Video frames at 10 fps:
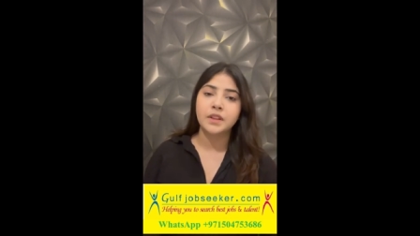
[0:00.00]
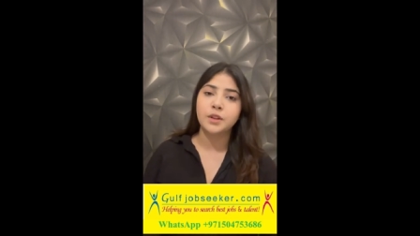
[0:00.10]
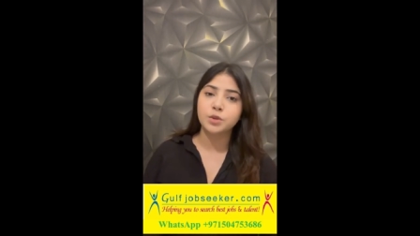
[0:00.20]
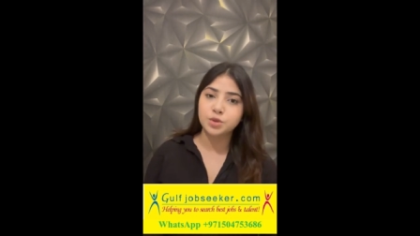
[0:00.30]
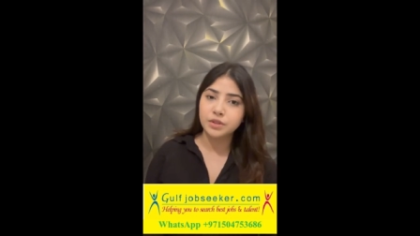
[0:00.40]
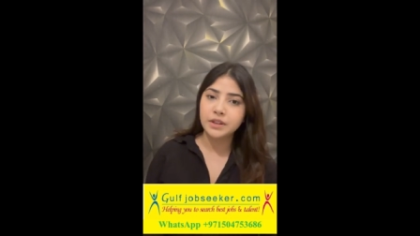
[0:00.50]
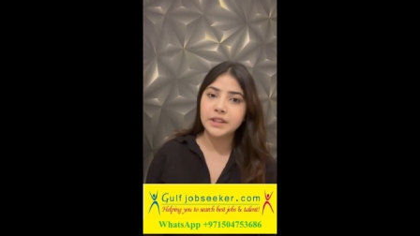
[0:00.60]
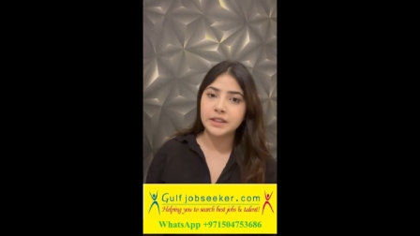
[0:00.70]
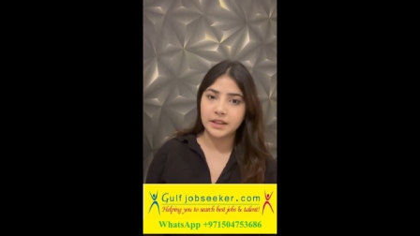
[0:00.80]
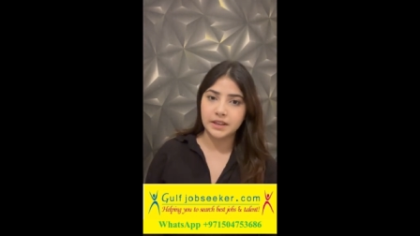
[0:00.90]
usually
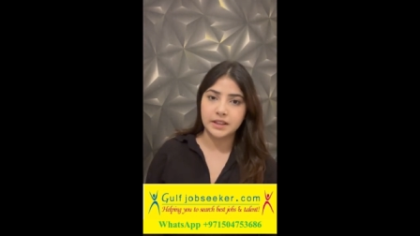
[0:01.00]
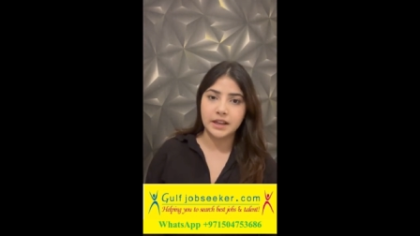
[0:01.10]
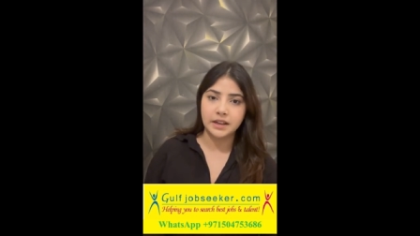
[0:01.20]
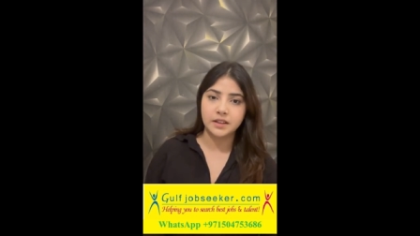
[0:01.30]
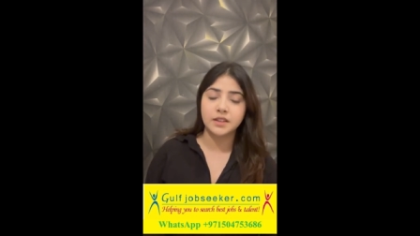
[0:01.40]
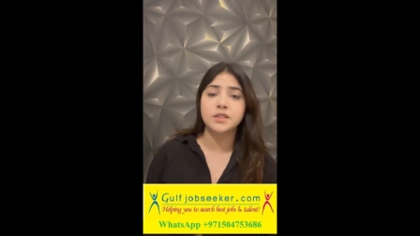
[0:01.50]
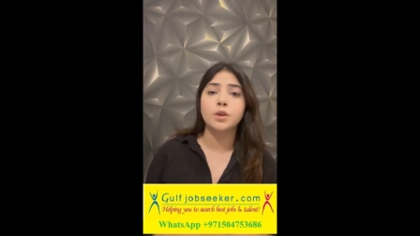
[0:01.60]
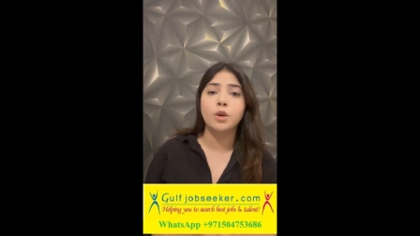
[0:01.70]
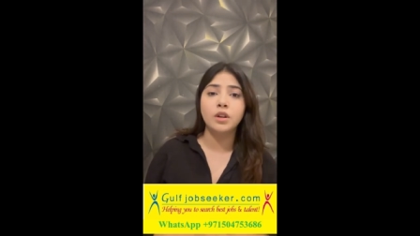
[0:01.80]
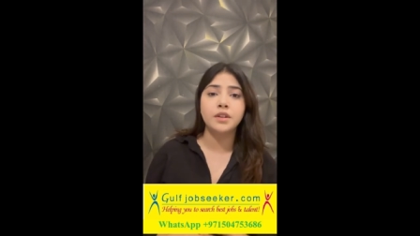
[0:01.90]
think that it's
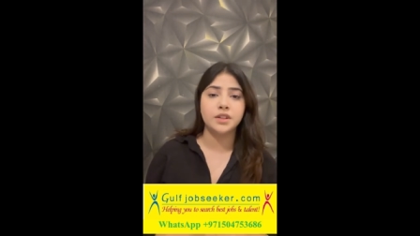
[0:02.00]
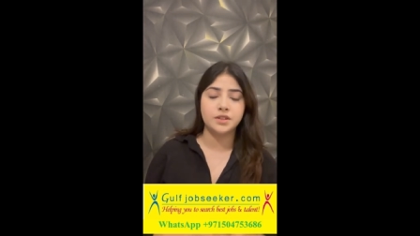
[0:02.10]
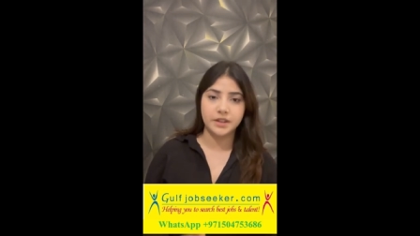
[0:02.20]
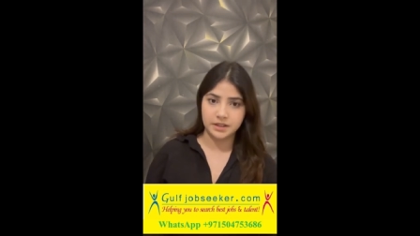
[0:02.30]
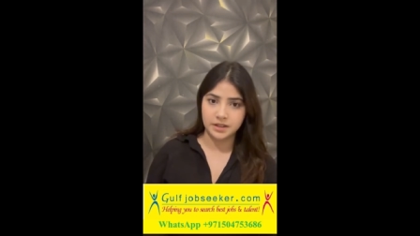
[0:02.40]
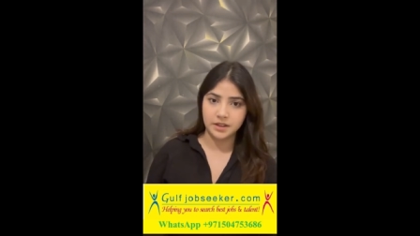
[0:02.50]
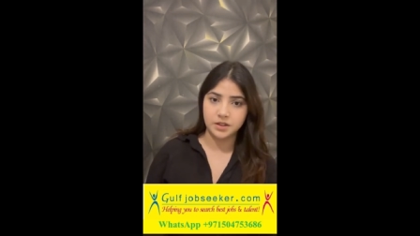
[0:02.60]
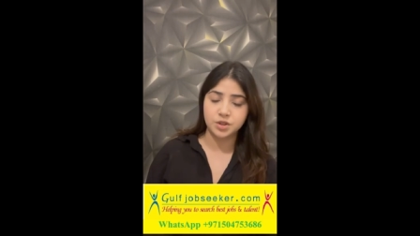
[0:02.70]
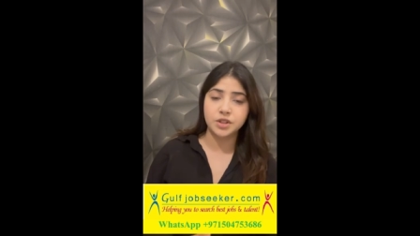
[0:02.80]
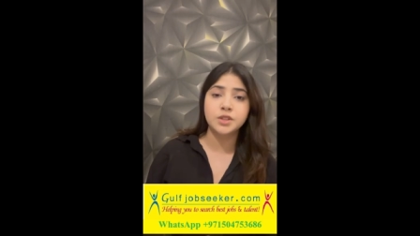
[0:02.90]
all restricted
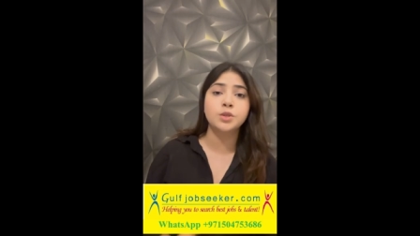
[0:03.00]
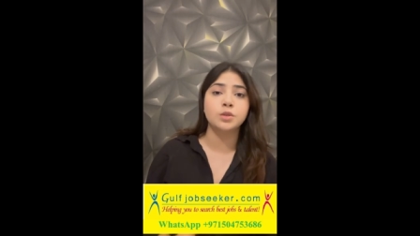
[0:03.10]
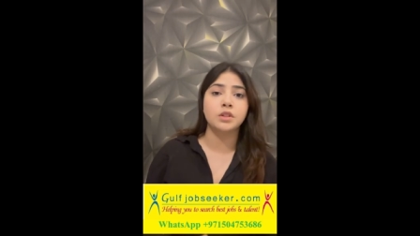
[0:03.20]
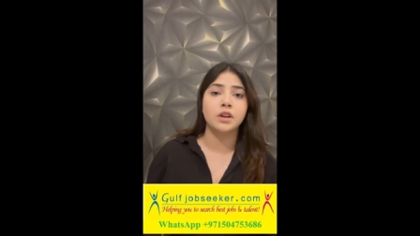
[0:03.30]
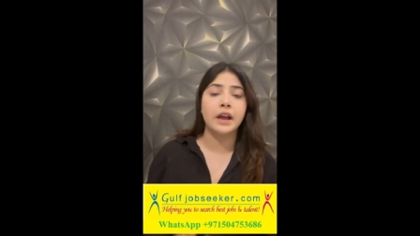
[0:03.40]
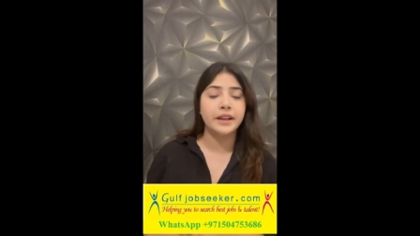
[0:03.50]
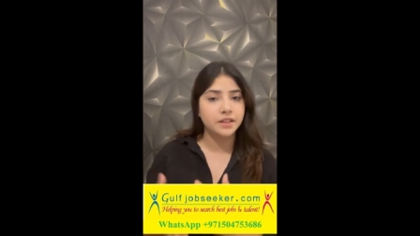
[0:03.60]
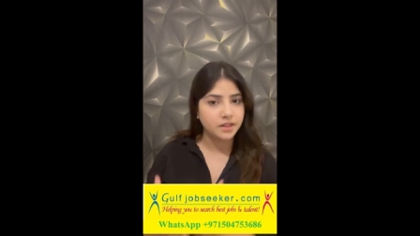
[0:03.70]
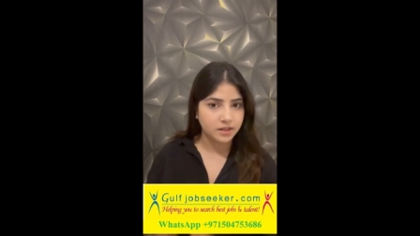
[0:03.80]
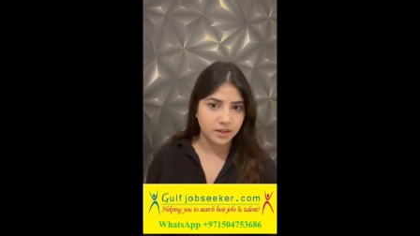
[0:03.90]
just to the
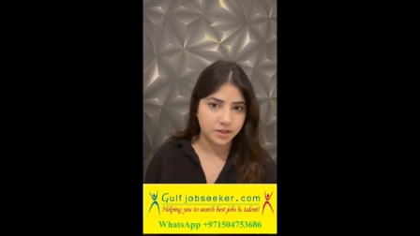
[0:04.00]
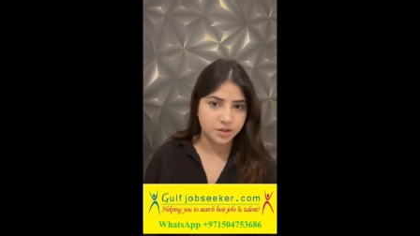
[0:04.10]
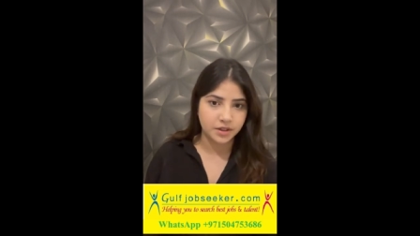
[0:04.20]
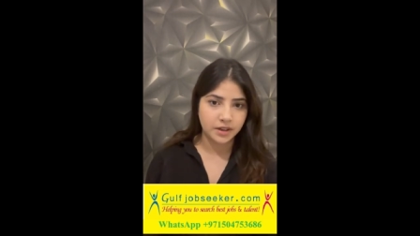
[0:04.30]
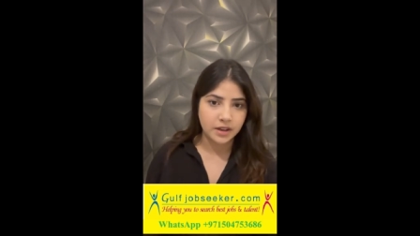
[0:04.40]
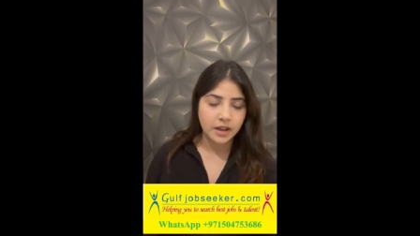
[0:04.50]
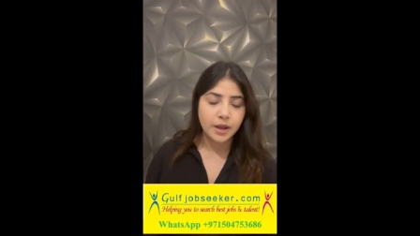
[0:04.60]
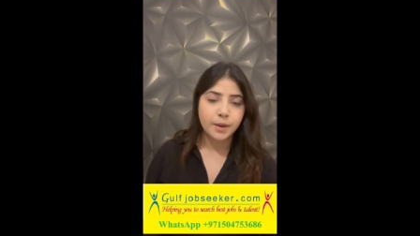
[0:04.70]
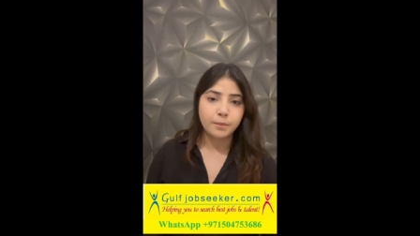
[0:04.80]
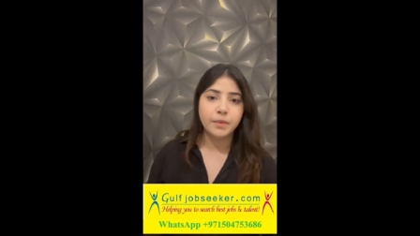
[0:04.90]
IT industry.
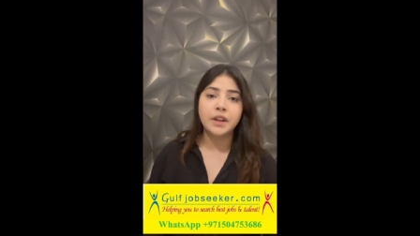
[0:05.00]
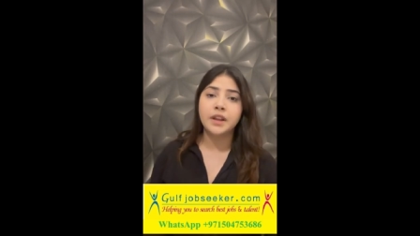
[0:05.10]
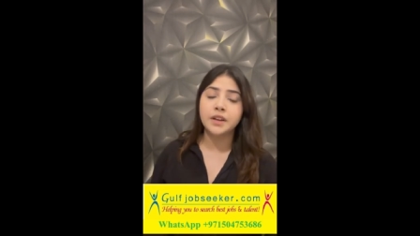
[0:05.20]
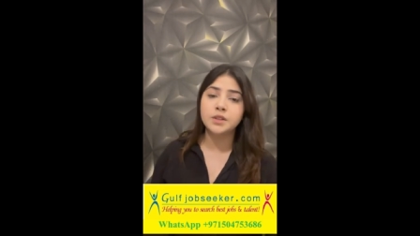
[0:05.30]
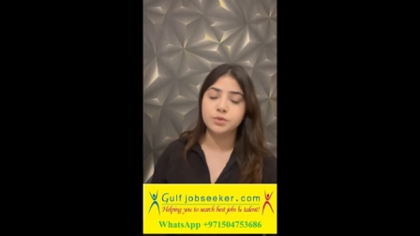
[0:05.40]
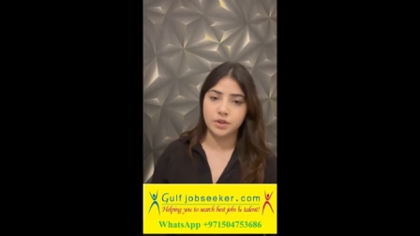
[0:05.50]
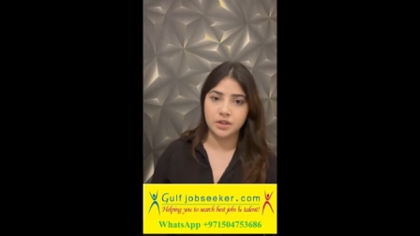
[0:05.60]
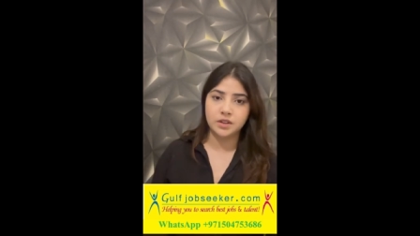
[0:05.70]
But here's what.